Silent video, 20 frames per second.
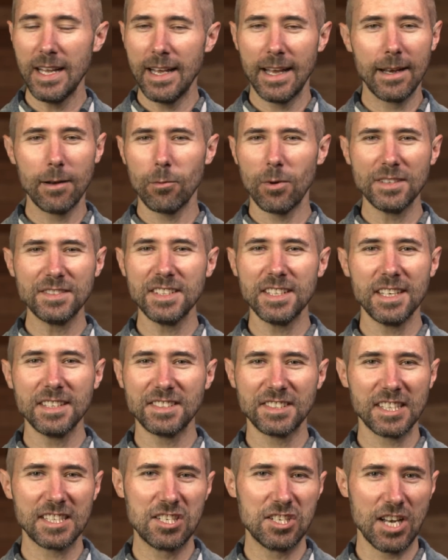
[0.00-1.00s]
And it wasn't a
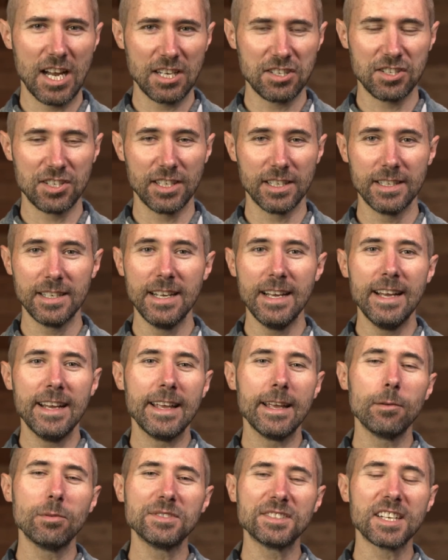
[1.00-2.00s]
suggestion,
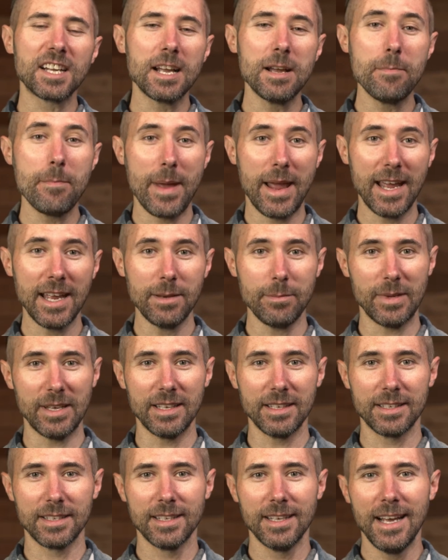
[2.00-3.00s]
it was a
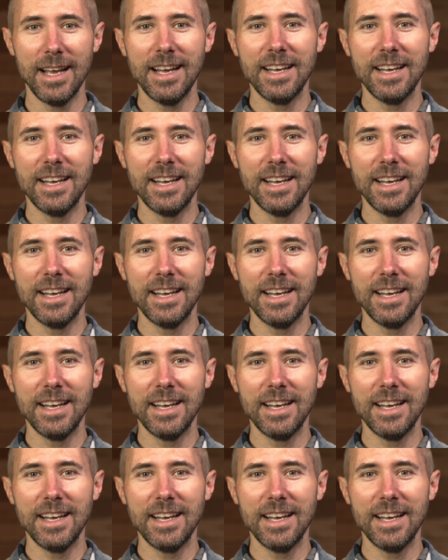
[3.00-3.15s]
commandment.